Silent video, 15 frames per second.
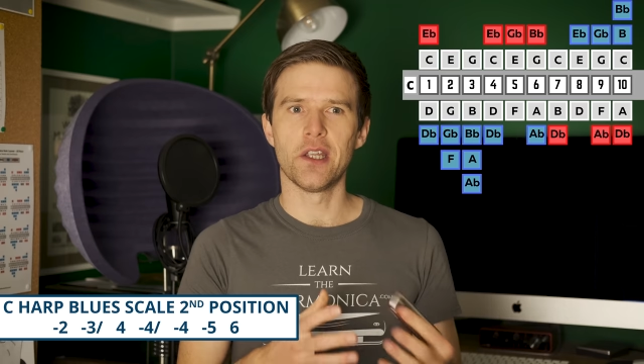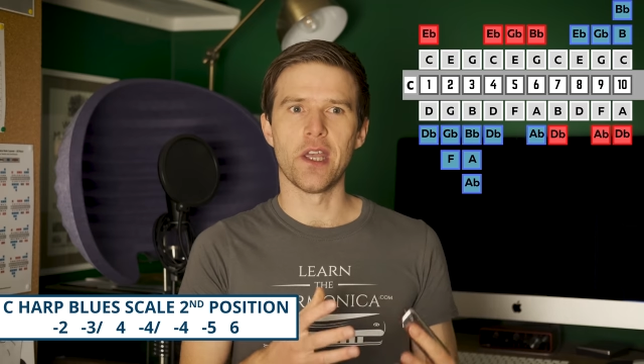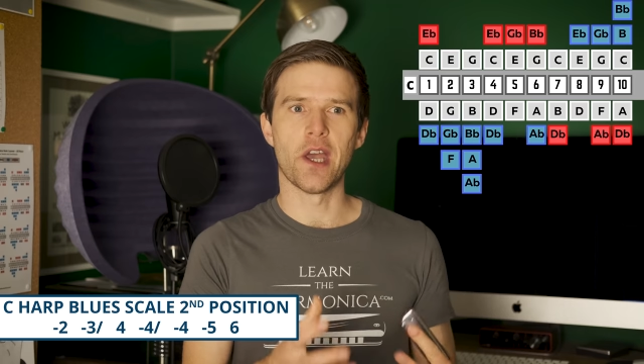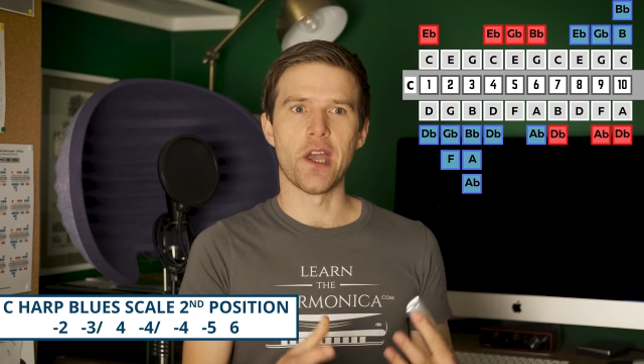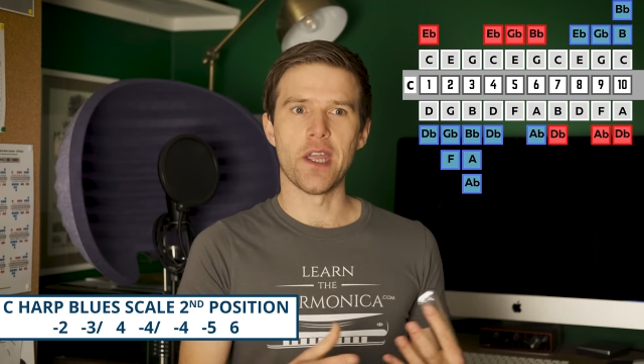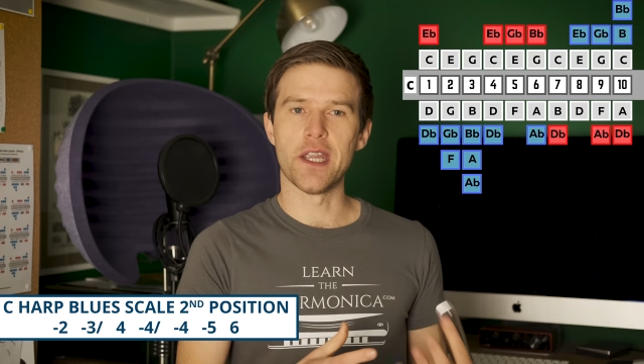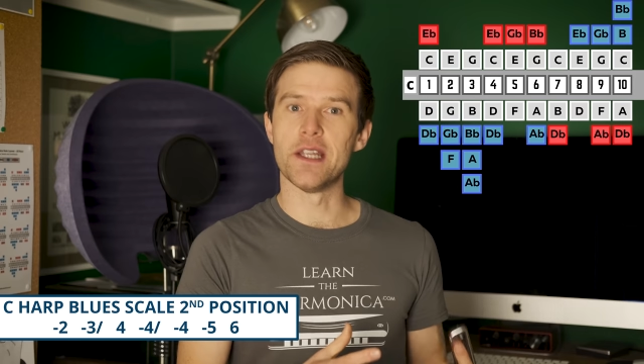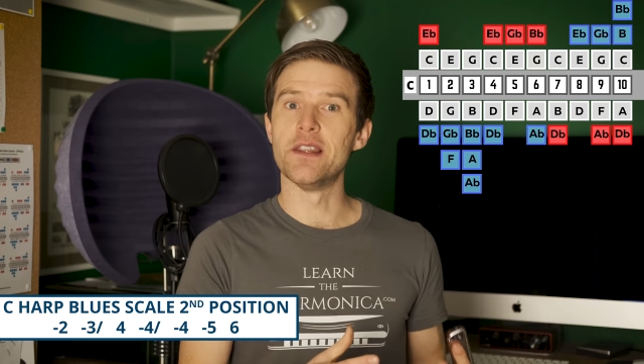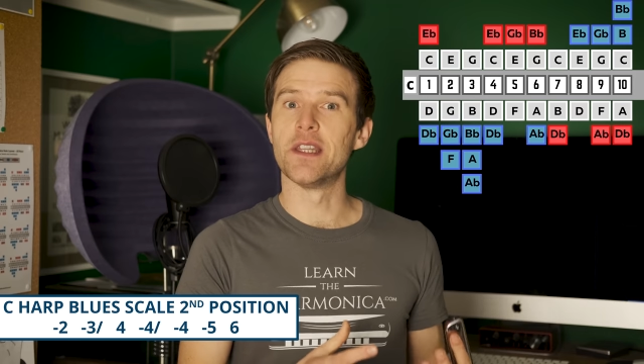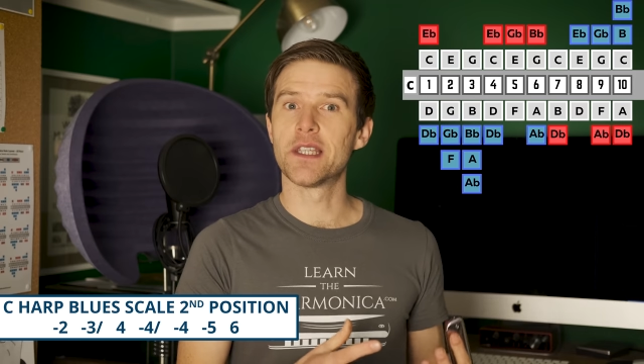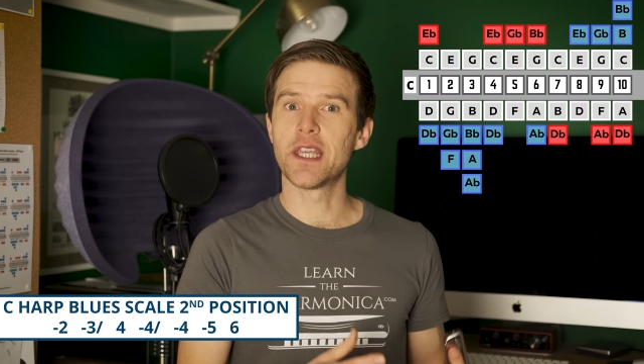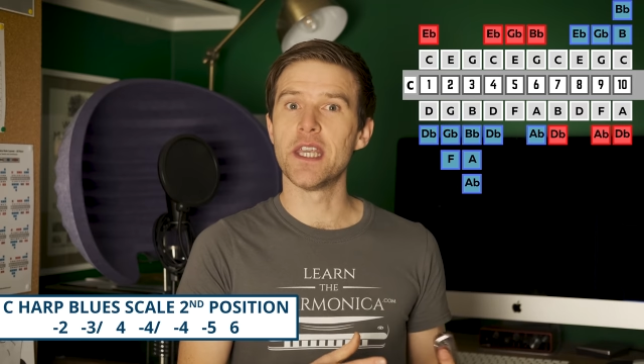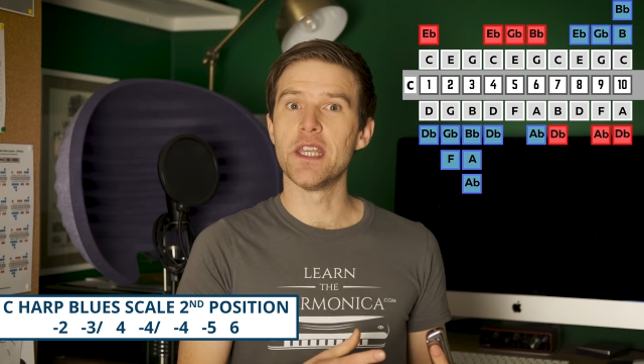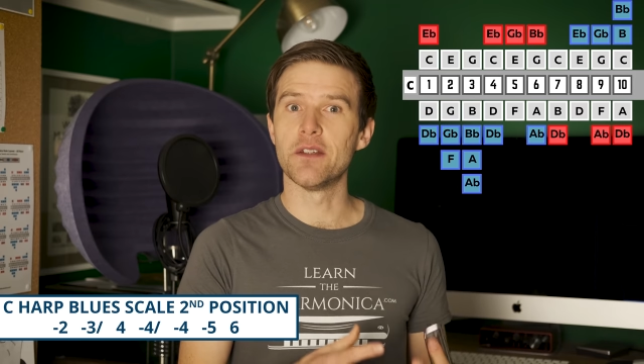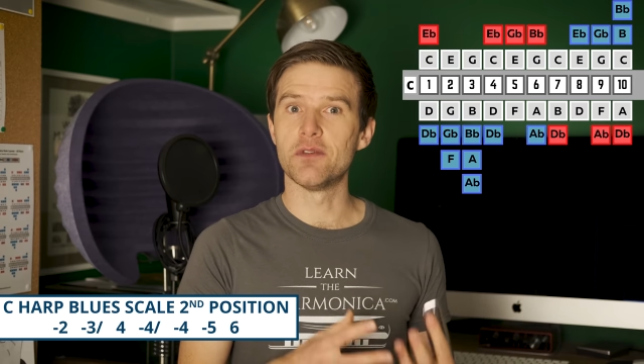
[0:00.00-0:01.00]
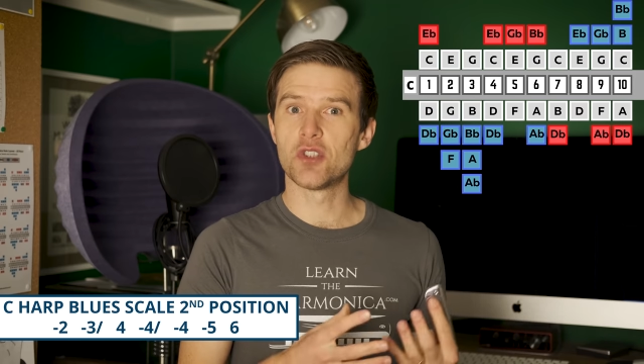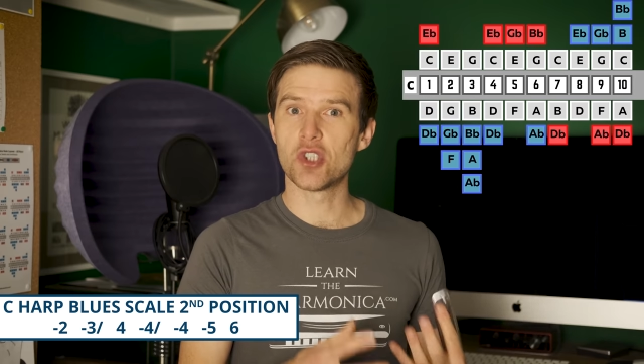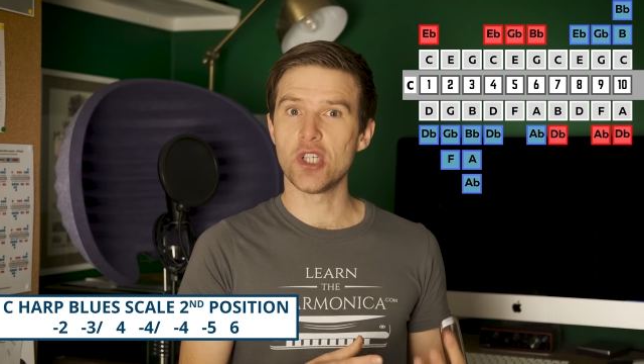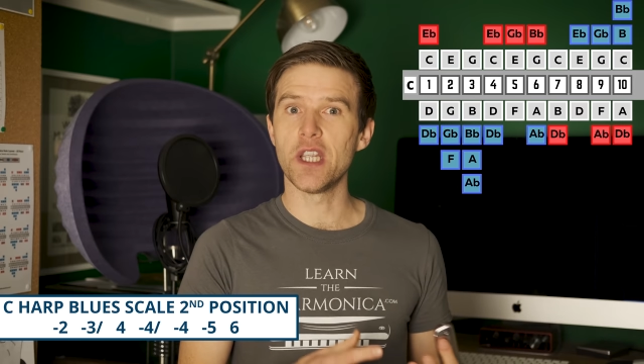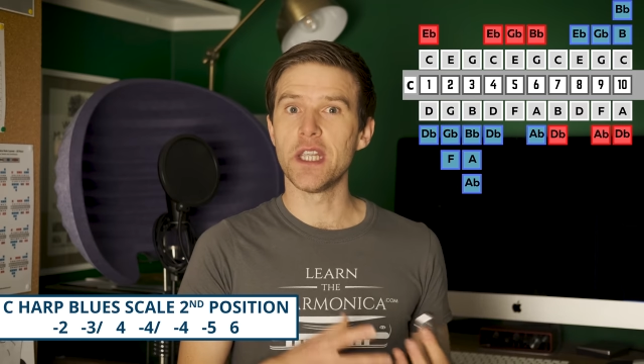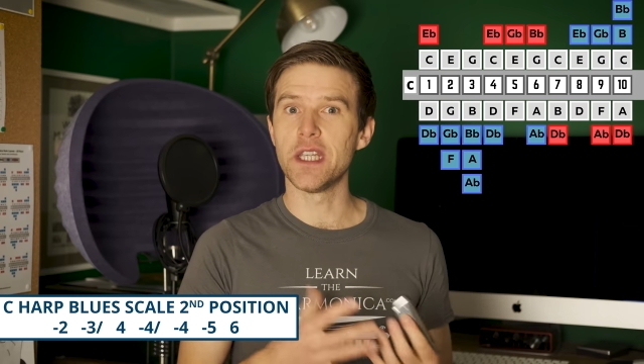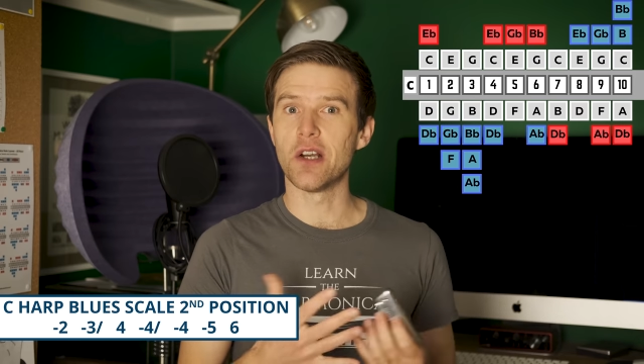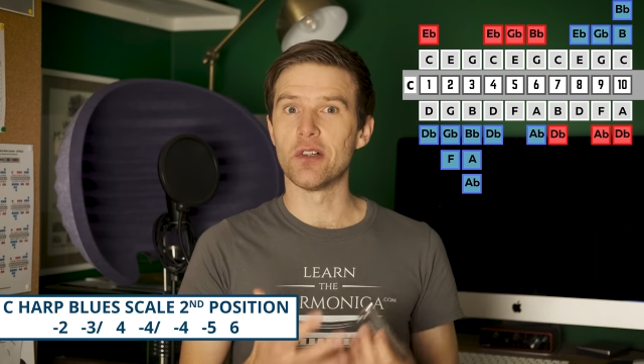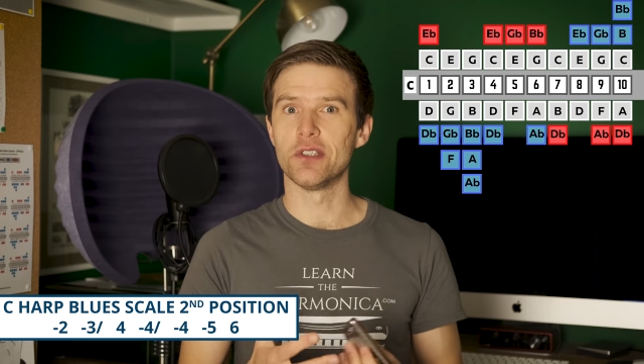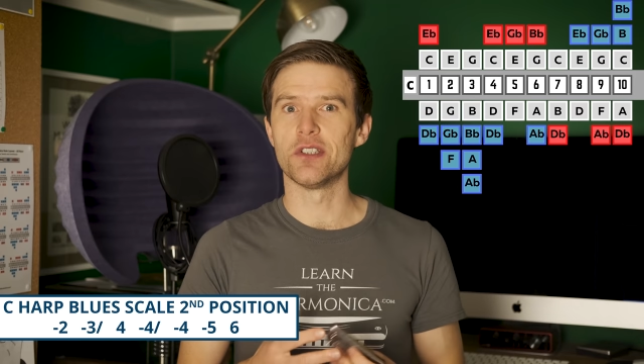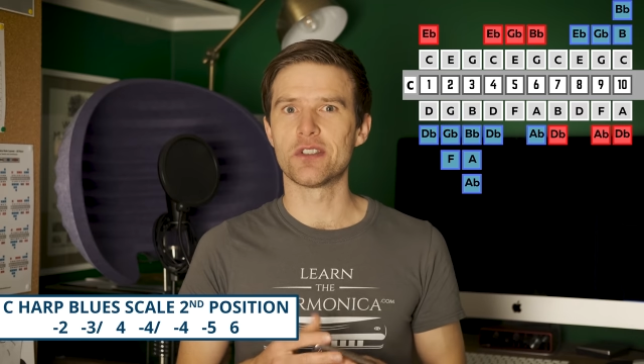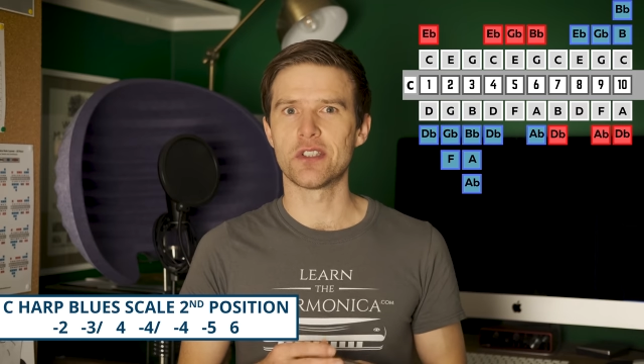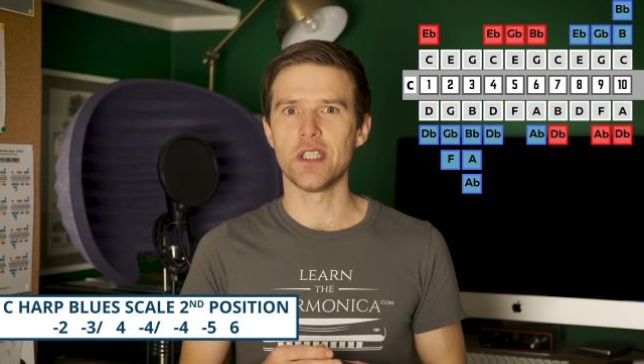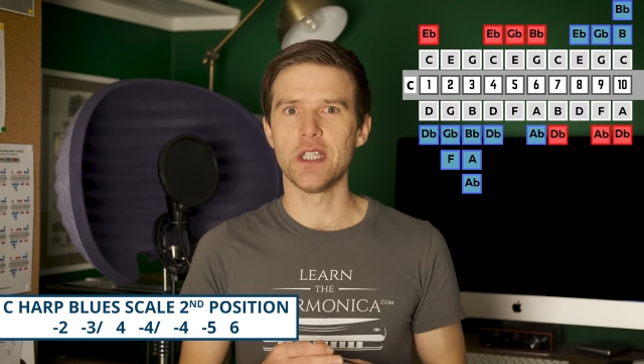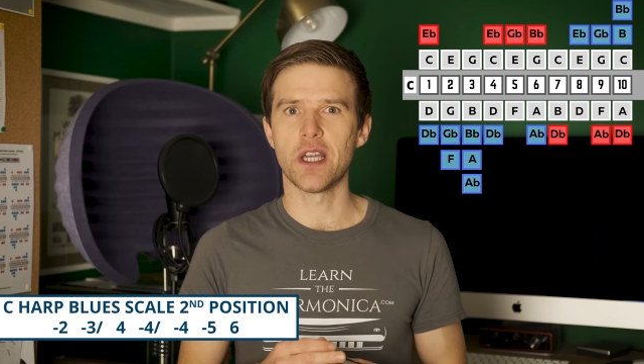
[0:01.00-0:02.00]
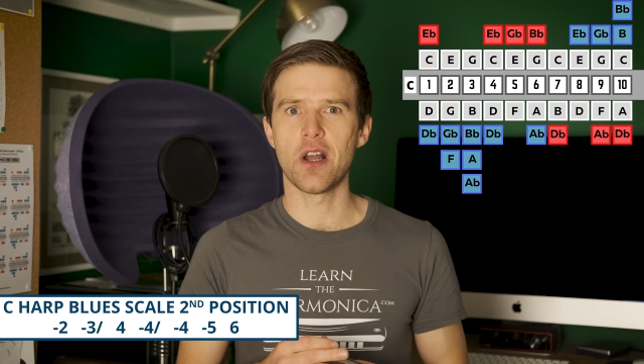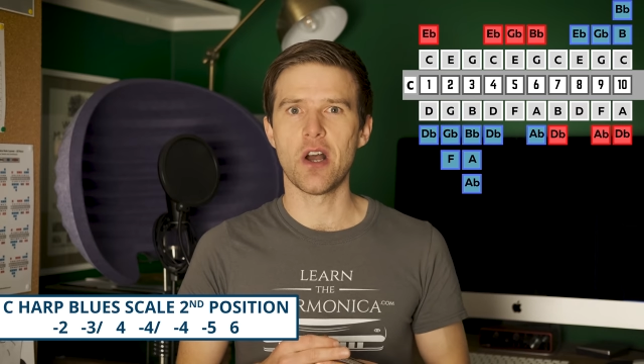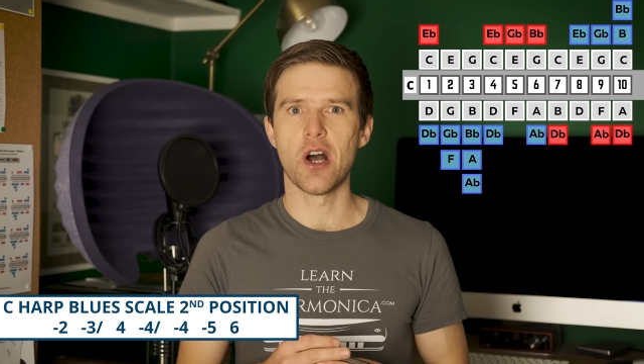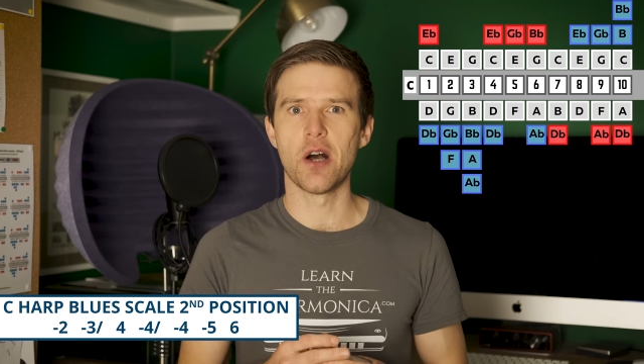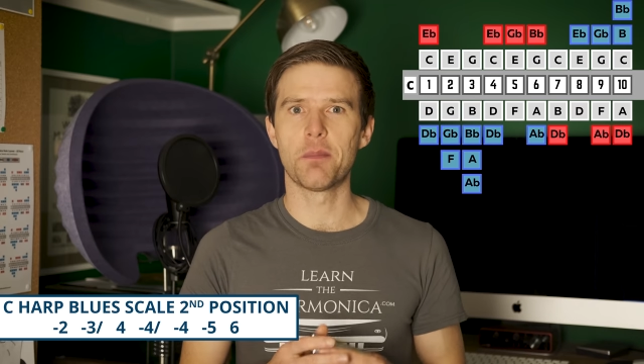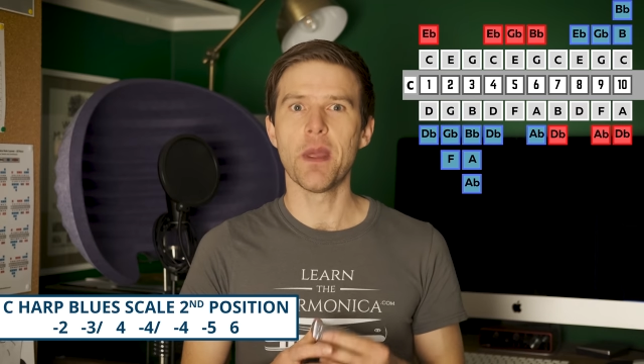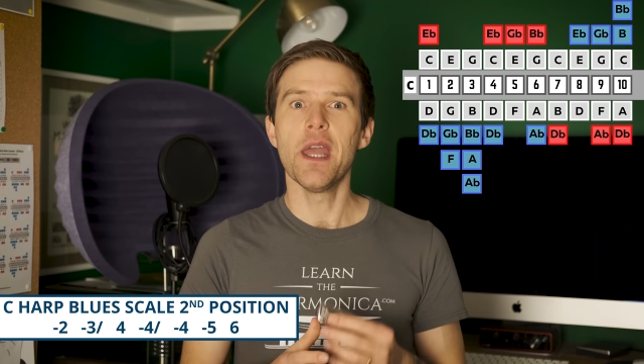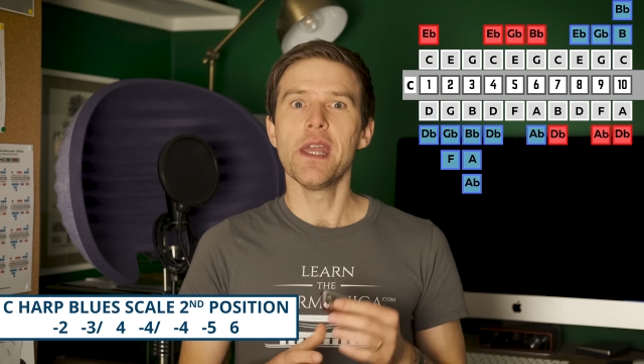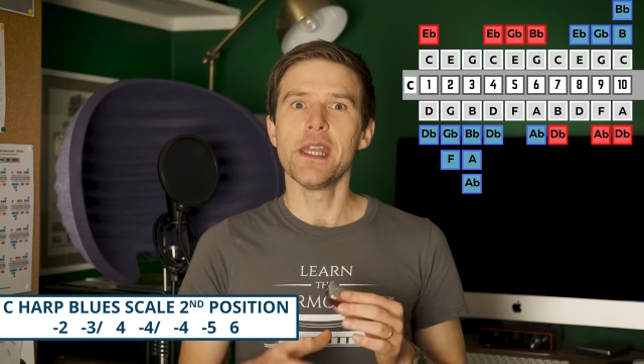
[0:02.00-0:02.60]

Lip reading: in the key of G on your C harp,